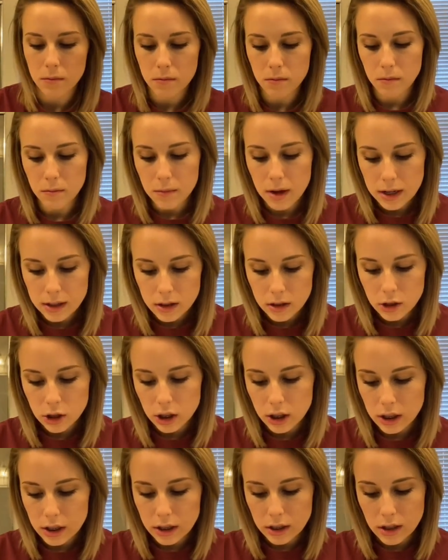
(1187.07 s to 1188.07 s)

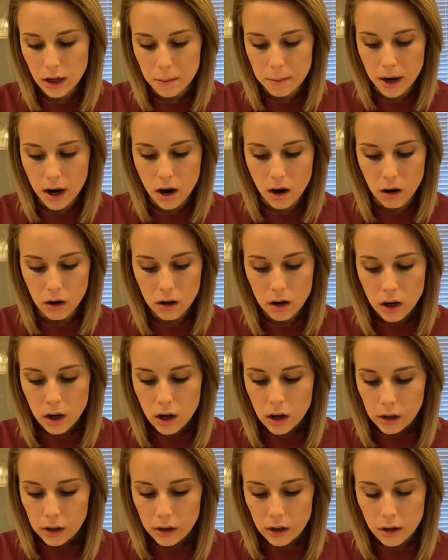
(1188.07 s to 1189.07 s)
messages about,
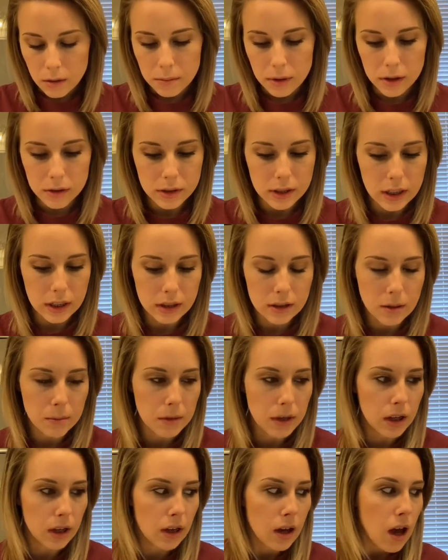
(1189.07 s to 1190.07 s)
you know, posting
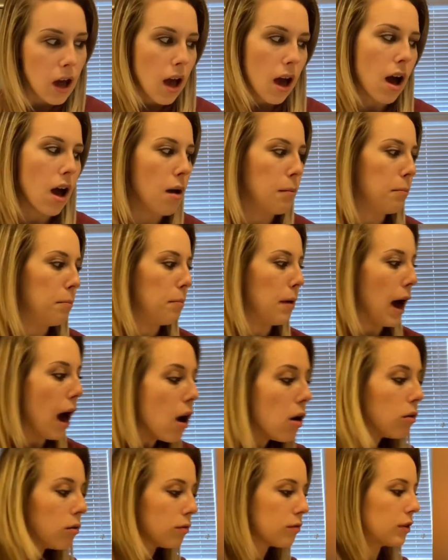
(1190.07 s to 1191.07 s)
something
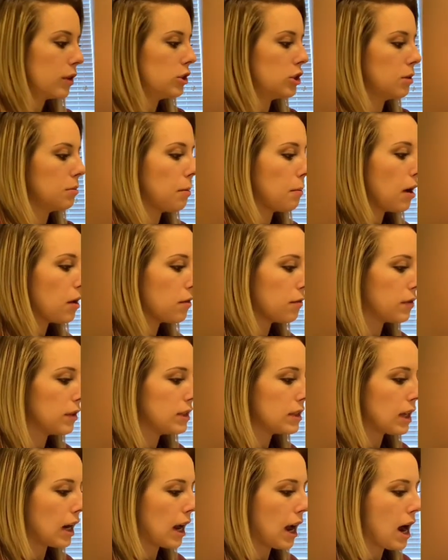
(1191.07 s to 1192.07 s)
about friendship, about the friends
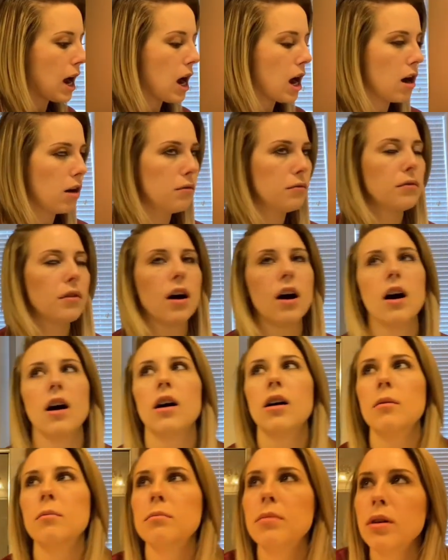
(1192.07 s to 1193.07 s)
that I
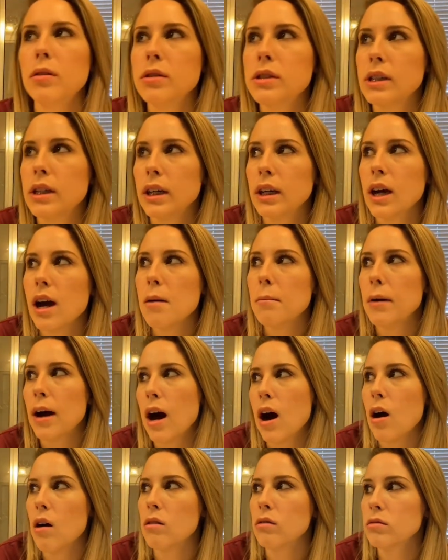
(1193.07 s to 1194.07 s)
have, posting
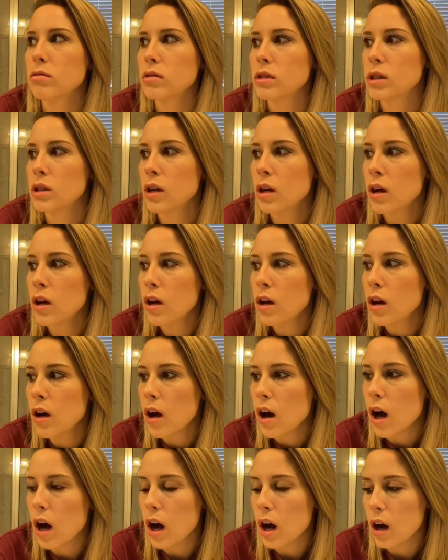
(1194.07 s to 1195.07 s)
about,
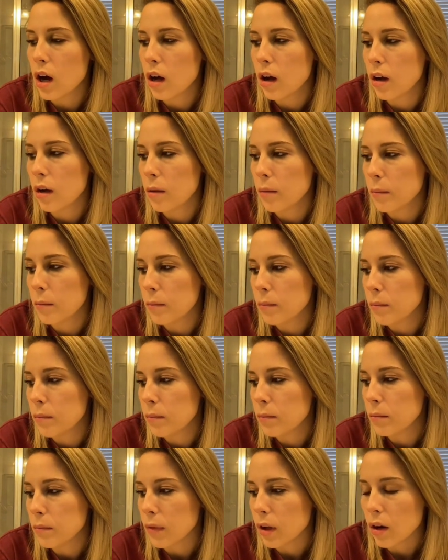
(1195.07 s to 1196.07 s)
you
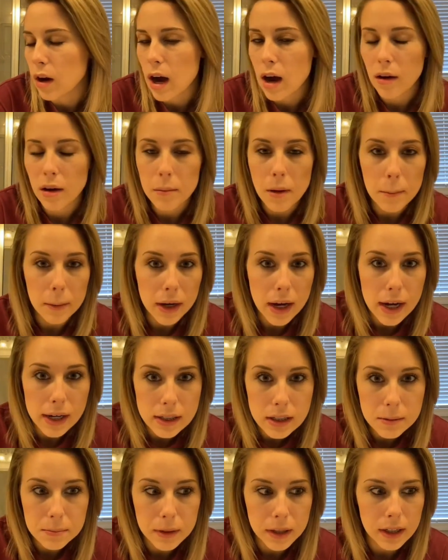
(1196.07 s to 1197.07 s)
know, how I met my
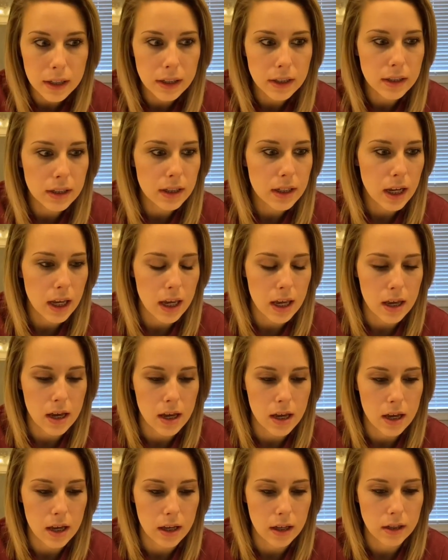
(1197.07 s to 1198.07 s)
husband,
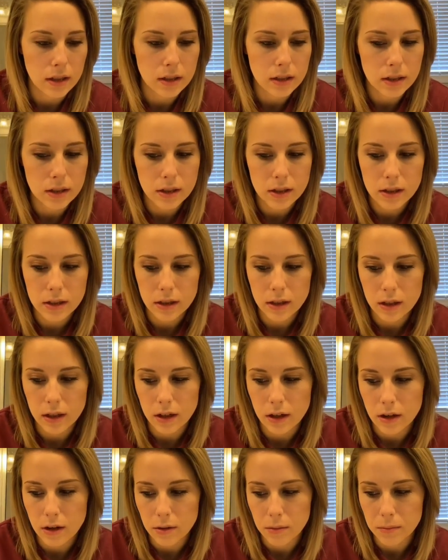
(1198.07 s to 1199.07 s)
and, you
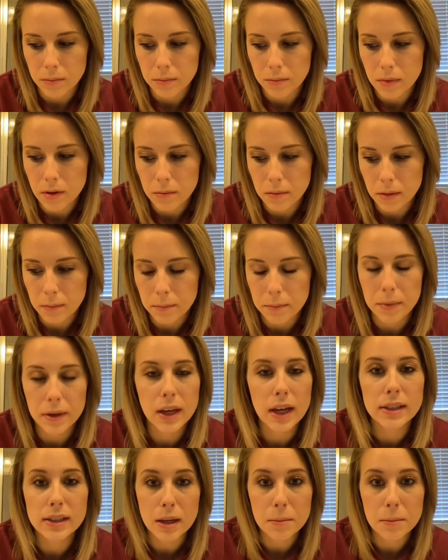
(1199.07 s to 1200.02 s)
know, because I